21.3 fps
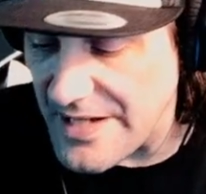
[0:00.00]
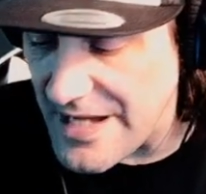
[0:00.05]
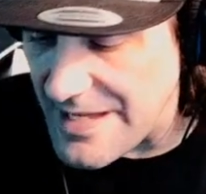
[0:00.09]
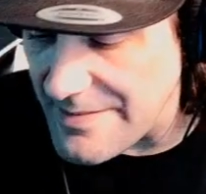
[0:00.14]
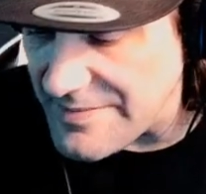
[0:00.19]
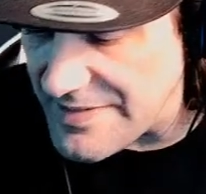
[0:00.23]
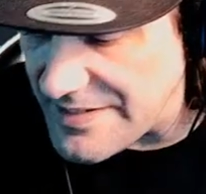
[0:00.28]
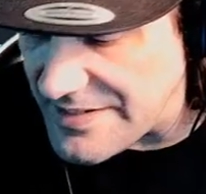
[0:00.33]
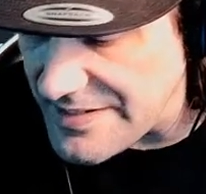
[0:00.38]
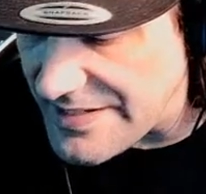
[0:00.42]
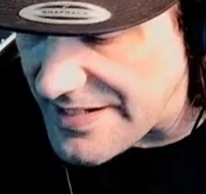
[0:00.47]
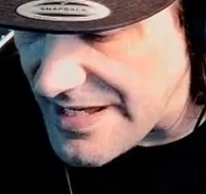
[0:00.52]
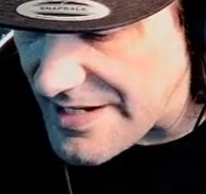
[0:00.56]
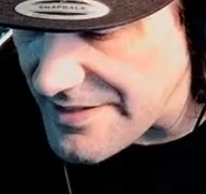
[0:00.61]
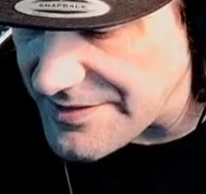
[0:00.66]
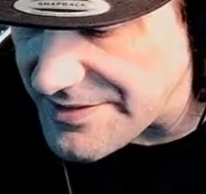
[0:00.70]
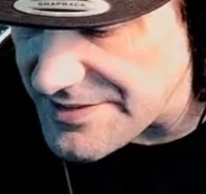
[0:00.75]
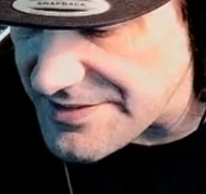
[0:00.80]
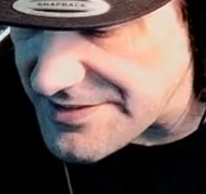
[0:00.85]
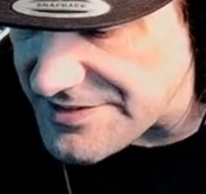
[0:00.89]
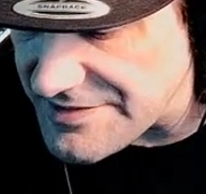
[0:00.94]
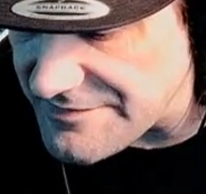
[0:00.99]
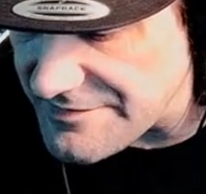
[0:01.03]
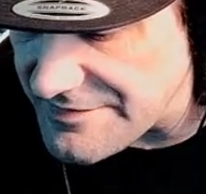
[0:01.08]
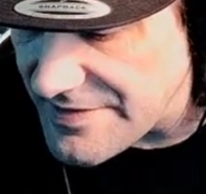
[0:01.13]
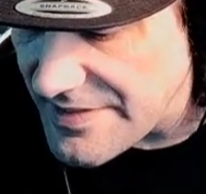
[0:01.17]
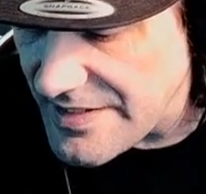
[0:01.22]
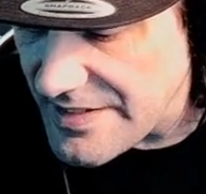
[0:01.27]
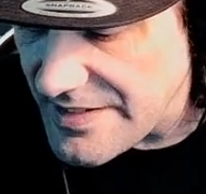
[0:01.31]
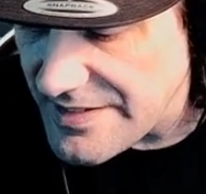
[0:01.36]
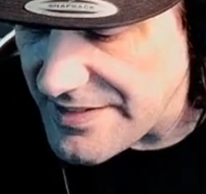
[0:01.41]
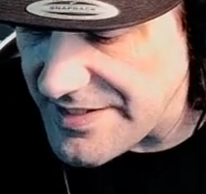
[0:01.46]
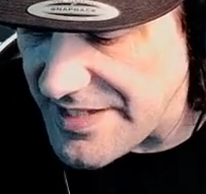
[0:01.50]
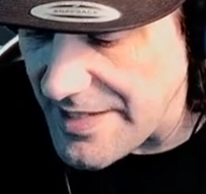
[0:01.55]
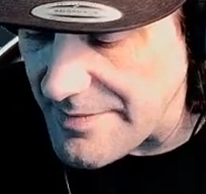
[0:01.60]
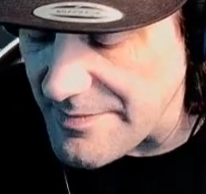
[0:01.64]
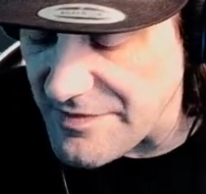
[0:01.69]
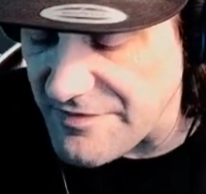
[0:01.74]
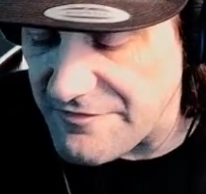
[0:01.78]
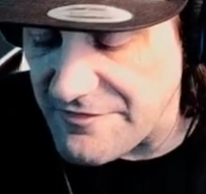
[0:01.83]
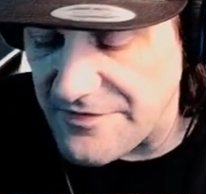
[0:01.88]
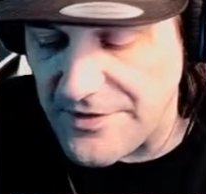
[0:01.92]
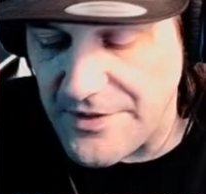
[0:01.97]
I'm in and out because of Game
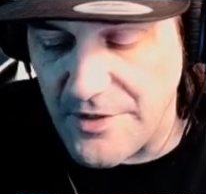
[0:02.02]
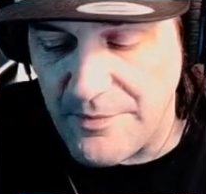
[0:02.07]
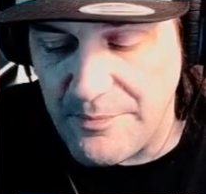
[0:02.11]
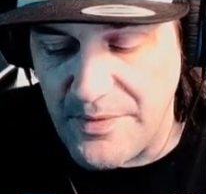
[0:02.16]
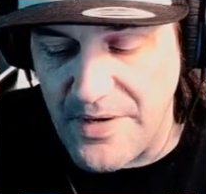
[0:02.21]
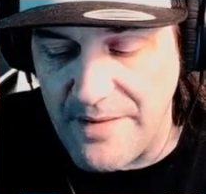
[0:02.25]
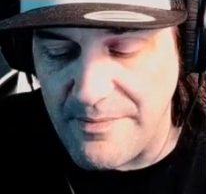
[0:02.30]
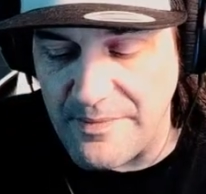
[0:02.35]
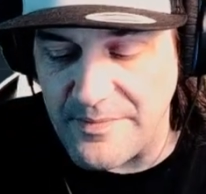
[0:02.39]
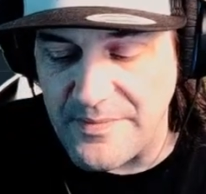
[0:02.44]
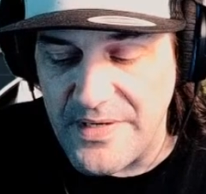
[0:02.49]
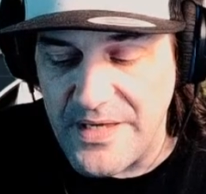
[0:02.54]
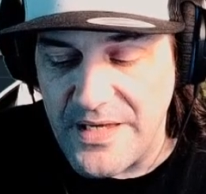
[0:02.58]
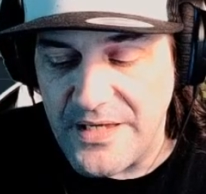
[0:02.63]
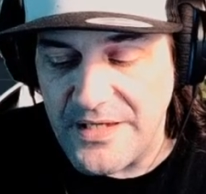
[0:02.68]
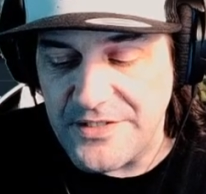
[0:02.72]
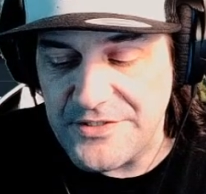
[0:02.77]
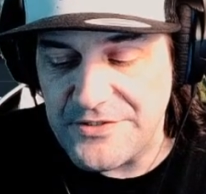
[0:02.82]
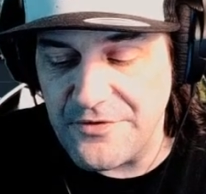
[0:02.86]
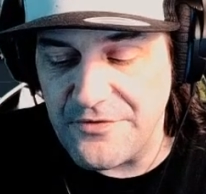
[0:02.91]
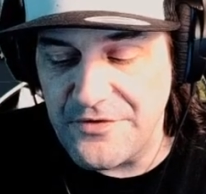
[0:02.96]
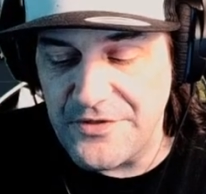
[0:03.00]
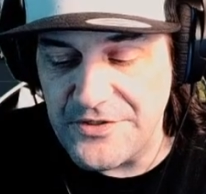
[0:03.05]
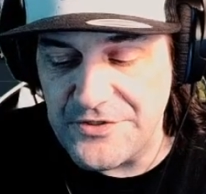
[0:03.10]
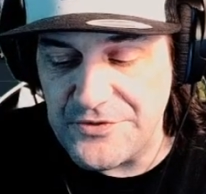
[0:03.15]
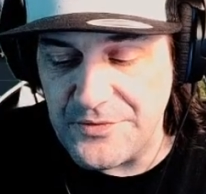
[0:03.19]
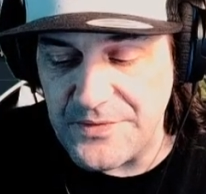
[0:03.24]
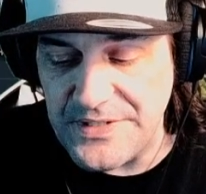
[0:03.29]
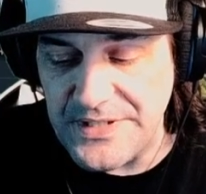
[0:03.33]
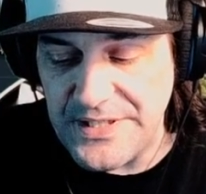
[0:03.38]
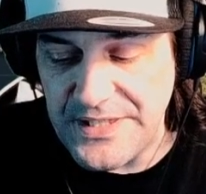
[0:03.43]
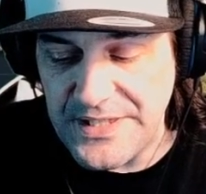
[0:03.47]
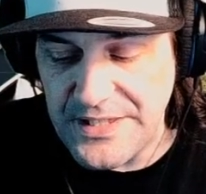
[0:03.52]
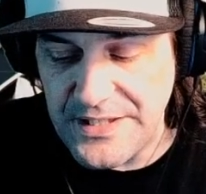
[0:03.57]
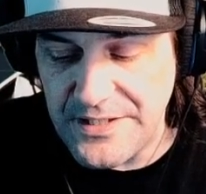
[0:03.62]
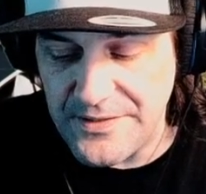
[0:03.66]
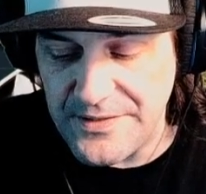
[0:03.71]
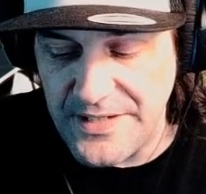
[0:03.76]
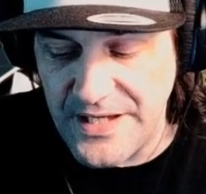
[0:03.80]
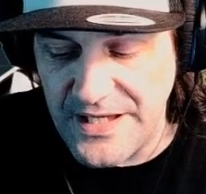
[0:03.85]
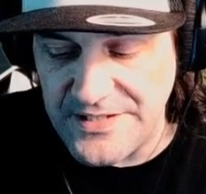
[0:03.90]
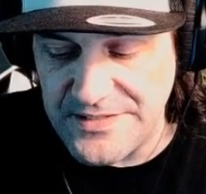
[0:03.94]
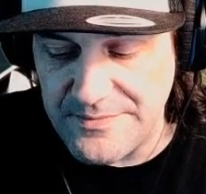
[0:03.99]
with a Friend, no problem. So this one
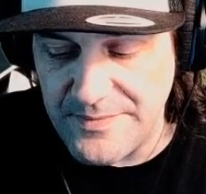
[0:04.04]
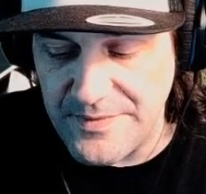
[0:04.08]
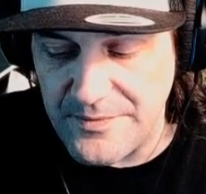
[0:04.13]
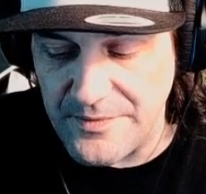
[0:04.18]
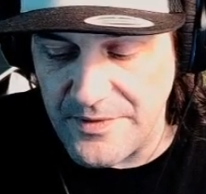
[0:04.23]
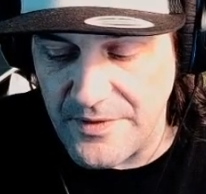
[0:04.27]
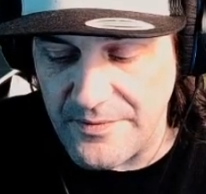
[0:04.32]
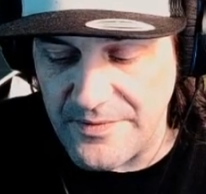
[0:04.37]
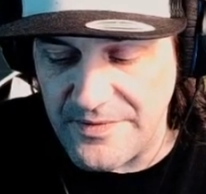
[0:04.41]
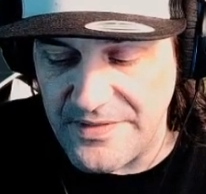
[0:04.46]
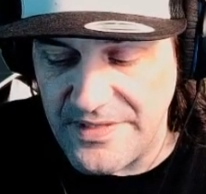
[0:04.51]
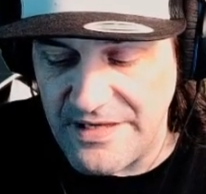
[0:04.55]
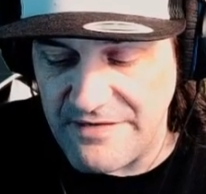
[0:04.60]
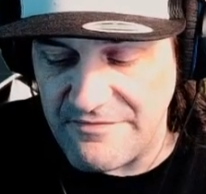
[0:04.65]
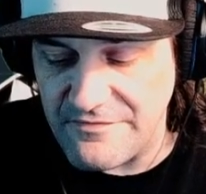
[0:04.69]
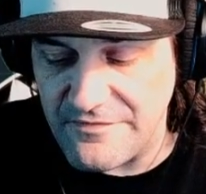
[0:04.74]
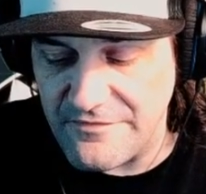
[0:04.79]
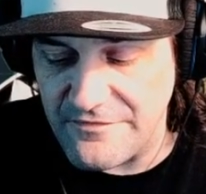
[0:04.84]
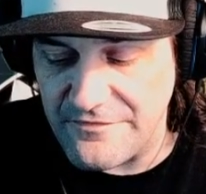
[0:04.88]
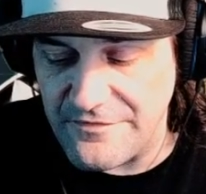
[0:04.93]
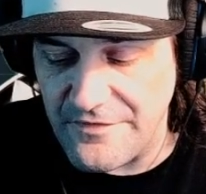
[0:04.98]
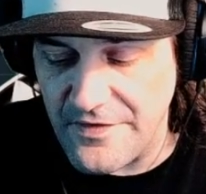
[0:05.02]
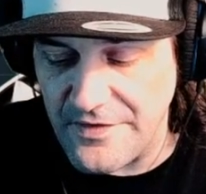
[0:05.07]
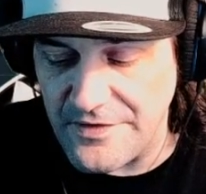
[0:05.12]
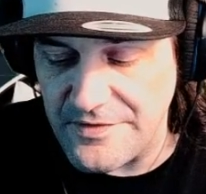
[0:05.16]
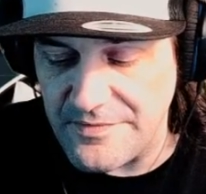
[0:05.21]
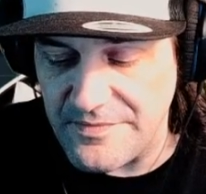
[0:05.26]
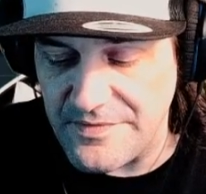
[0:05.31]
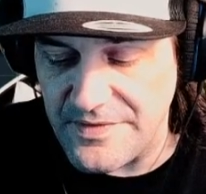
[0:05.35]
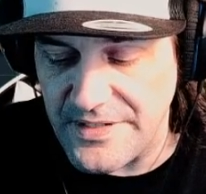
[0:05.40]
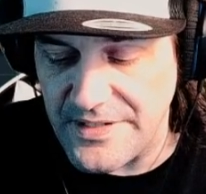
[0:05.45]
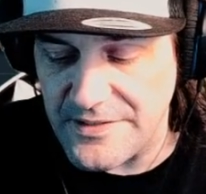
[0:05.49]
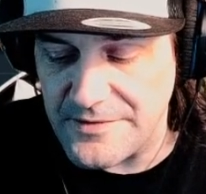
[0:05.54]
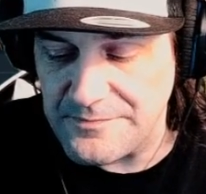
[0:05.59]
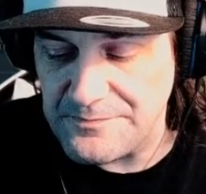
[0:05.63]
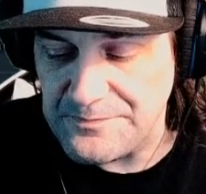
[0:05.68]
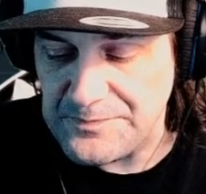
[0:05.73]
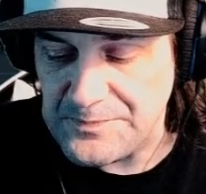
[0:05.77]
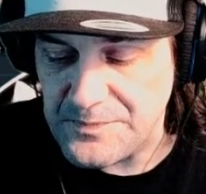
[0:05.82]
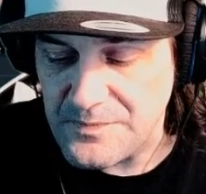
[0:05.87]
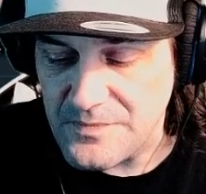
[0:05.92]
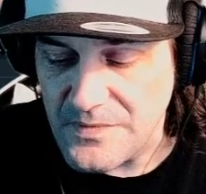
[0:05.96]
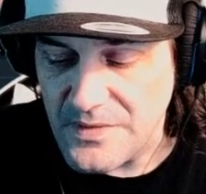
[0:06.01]
here, guys, let me lower that volume there.
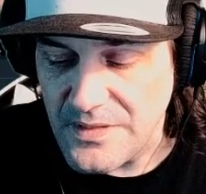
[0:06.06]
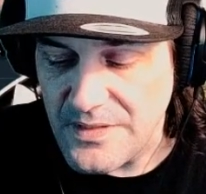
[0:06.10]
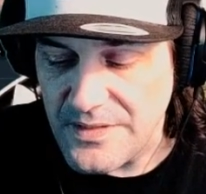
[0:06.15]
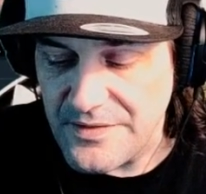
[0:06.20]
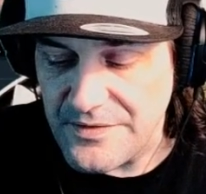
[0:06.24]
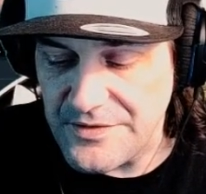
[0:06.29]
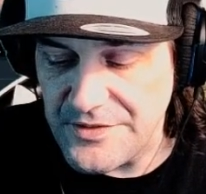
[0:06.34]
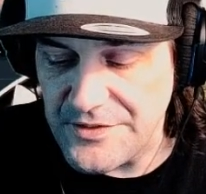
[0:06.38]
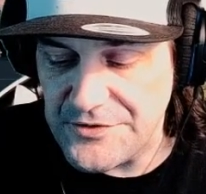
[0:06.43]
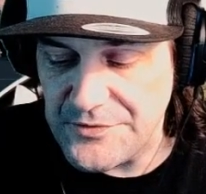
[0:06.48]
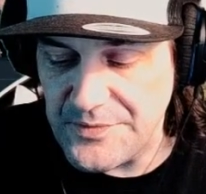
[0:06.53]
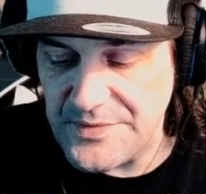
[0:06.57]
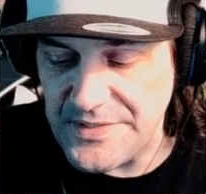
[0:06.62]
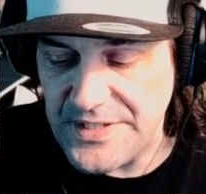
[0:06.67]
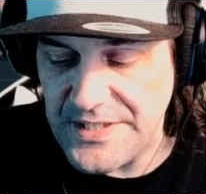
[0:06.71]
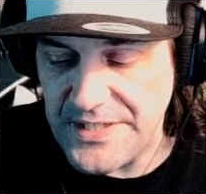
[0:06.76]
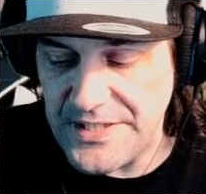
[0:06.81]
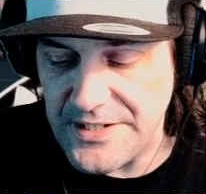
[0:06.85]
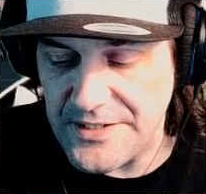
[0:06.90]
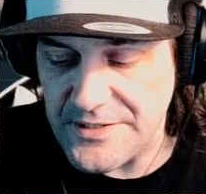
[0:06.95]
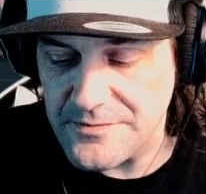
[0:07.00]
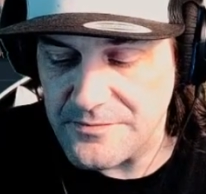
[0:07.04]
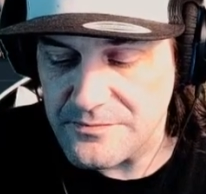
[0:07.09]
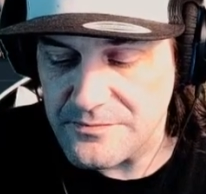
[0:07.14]
this one here.